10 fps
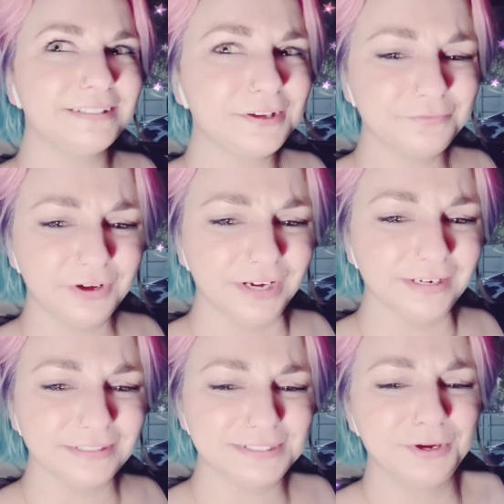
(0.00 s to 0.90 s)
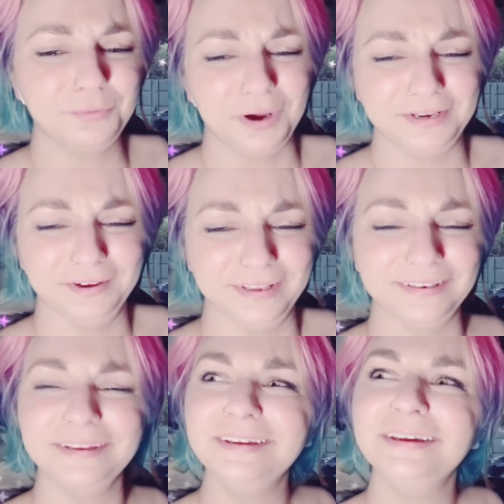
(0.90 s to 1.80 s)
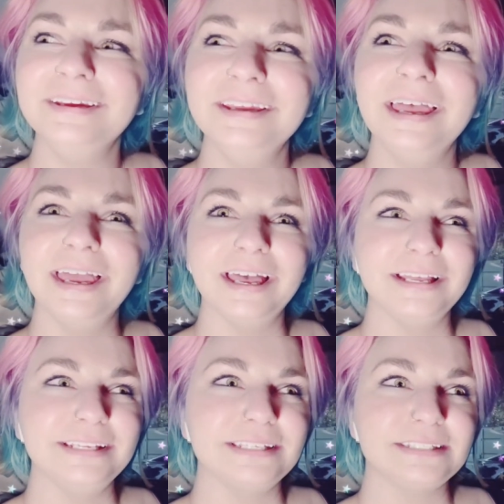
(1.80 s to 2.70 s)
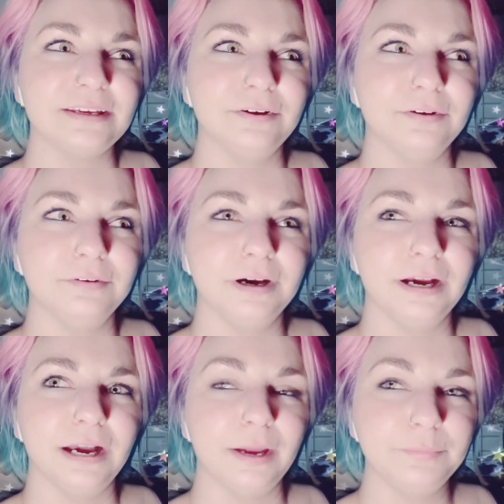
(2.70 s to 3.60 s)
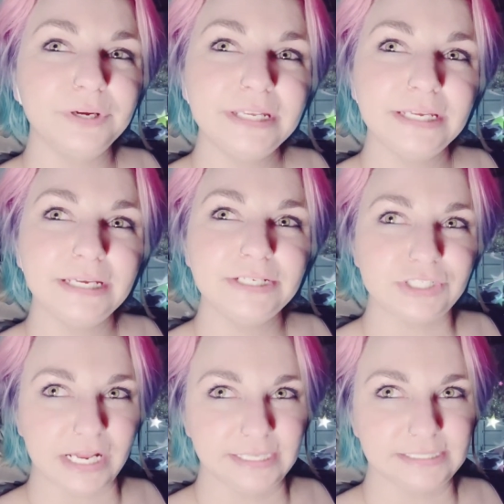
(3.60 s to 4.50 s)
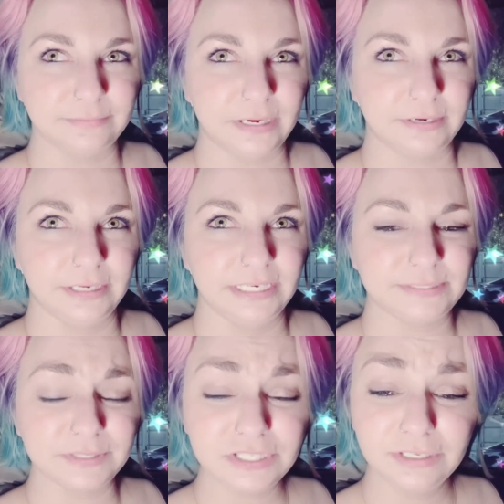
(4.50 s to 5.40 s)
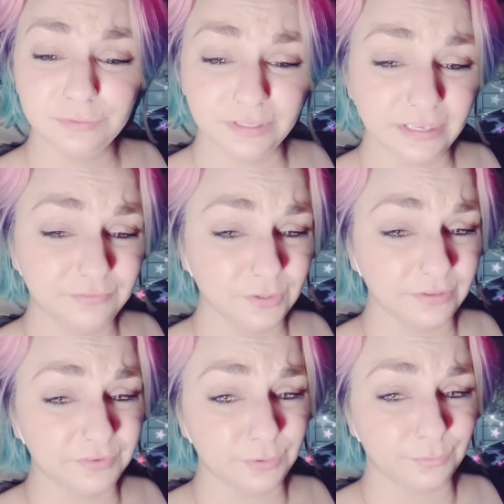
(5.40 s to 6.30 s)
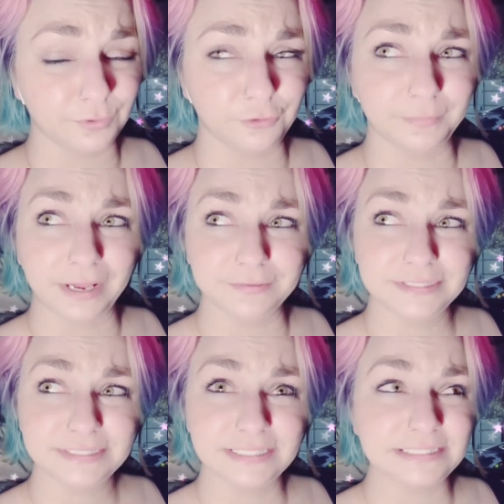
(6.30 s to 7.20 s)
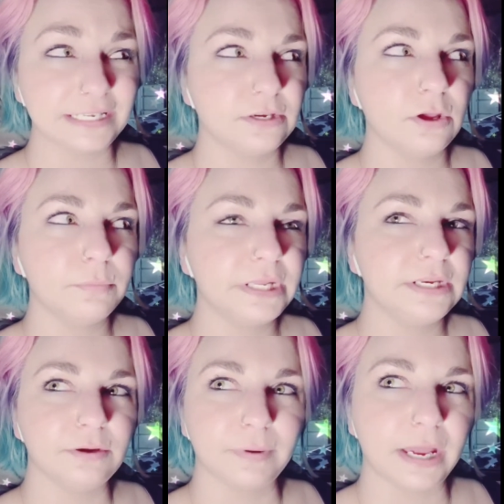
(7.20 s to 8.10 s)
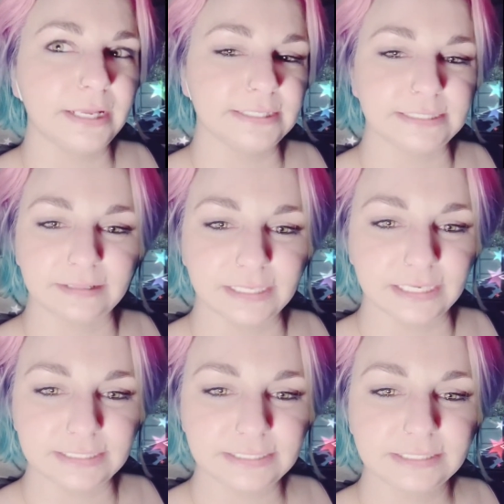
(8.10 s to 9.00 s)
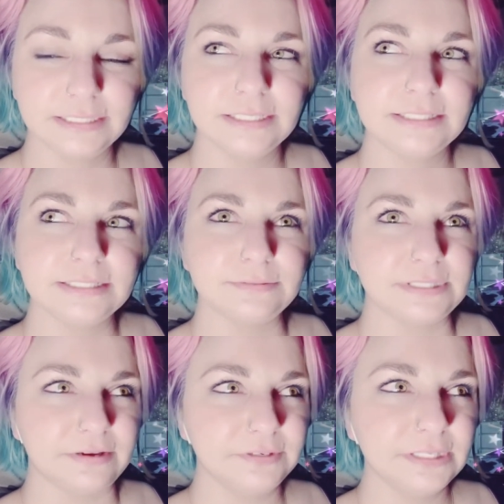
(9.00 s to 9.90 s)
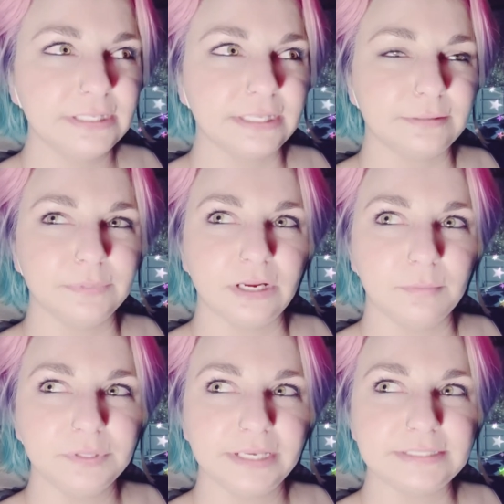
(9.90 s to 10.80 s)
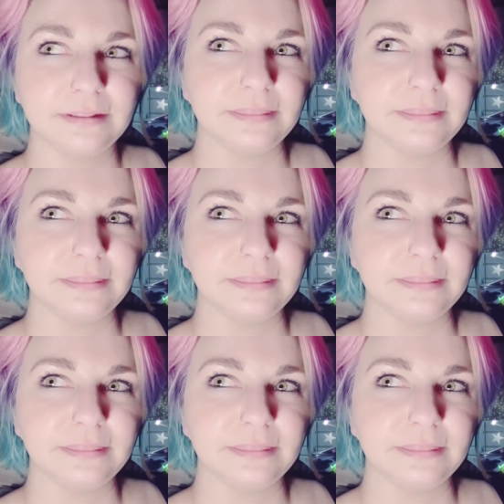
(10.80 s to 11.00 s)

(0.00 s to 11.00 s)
all free, so why not? And so I'm pretty jazzed about it, especially if you live in the rural mountains. It's like nobody nearby has done this. So definitely like monopolize on